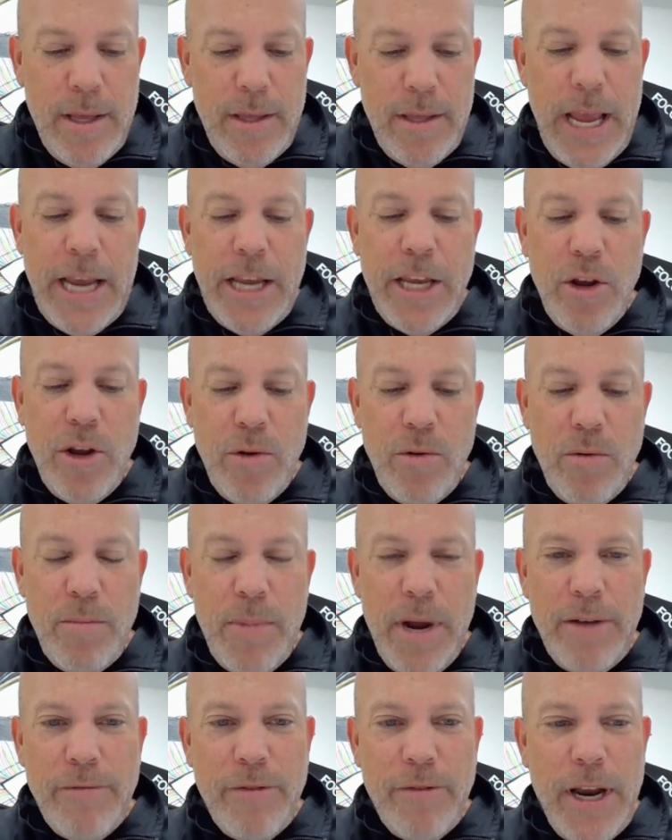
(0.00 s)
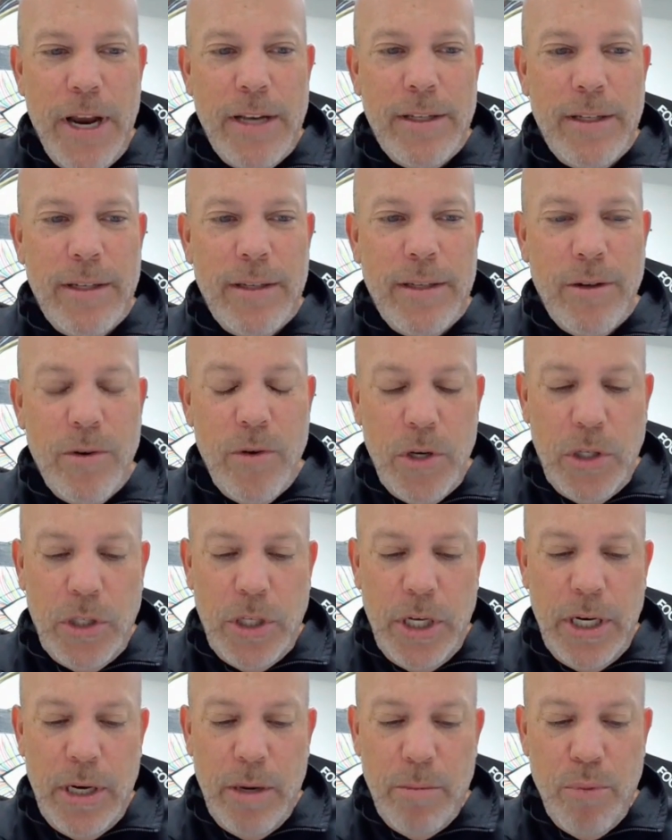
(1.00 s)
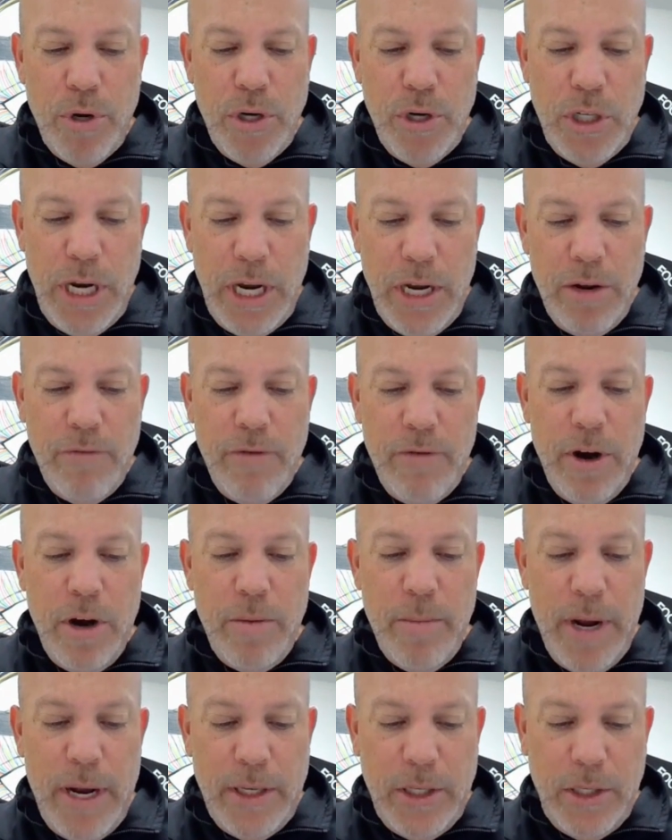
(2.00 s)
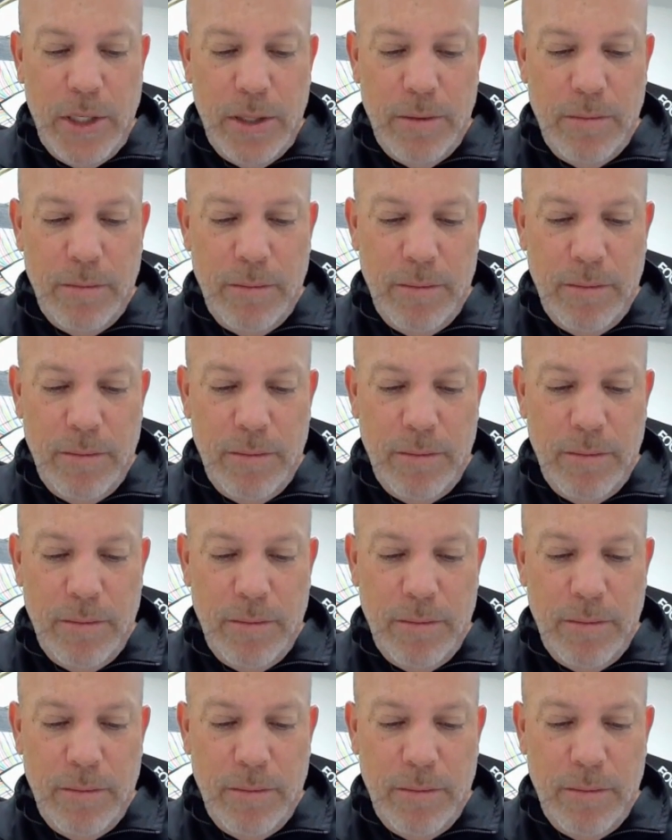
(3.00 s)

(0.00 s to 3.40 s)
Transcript: Thank you, my friend. Christian, I appreciate you very much.